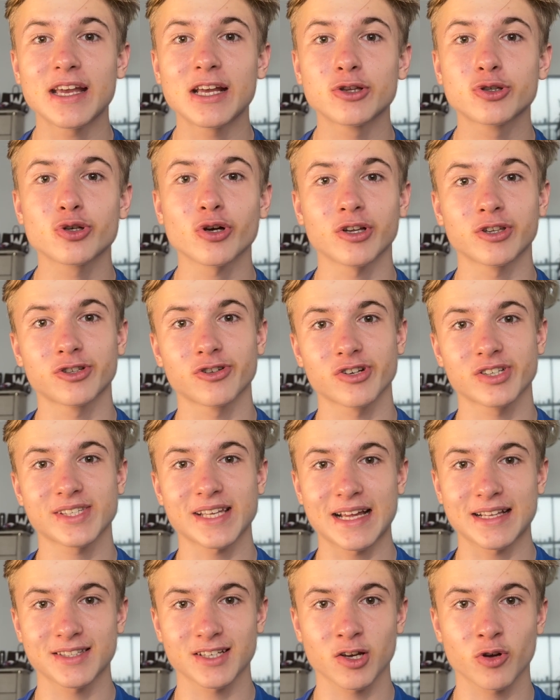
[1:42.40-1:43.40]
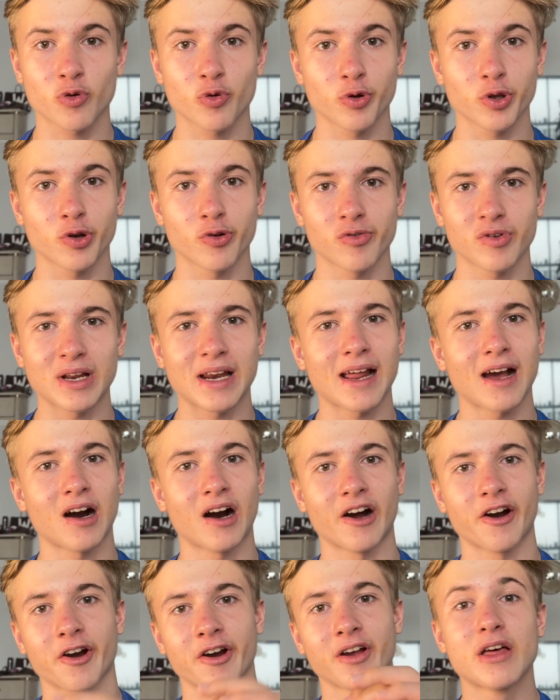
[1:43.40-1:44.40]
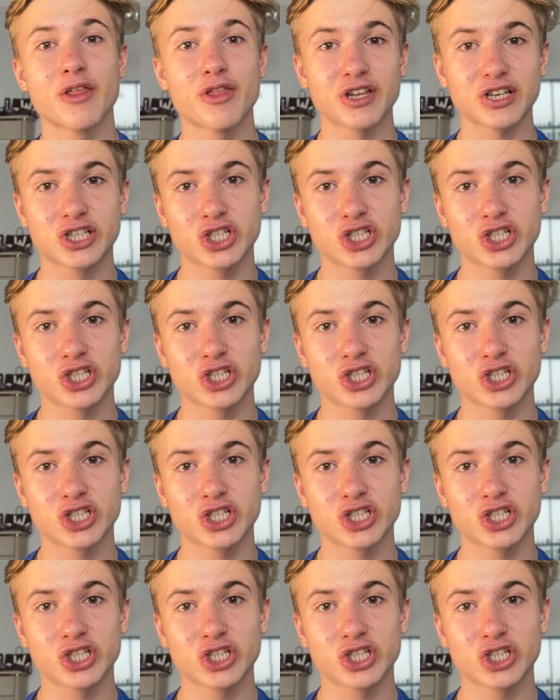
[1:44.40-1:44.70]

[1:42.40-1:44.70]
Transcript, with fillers: into understanding who you really are. The